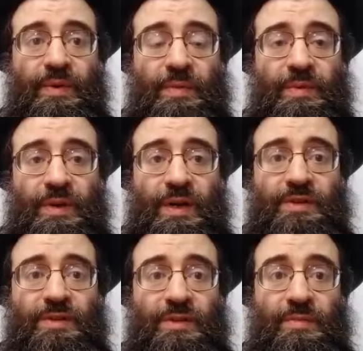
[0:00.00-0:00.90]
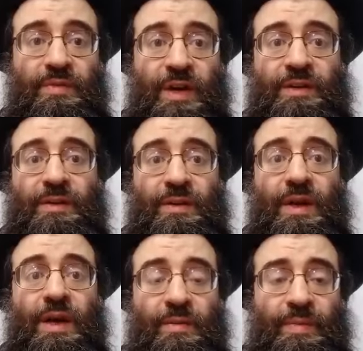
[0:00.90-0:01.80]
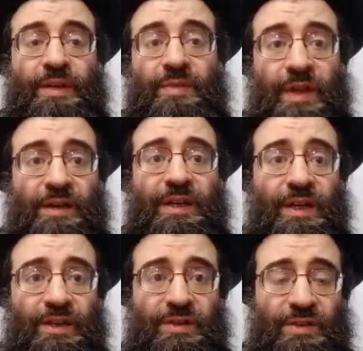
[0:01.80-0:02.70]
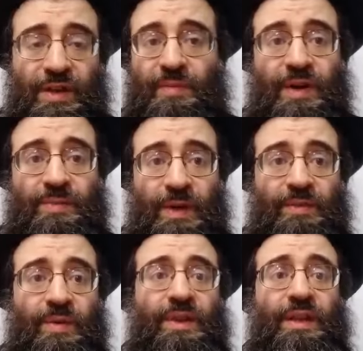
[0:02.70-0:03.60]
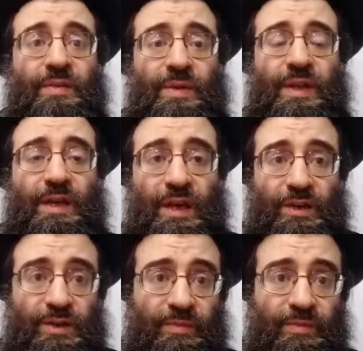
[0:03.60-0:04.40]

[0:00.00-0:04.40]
They pronounce Bet without Dagesh the same way as Bet with Dagesh.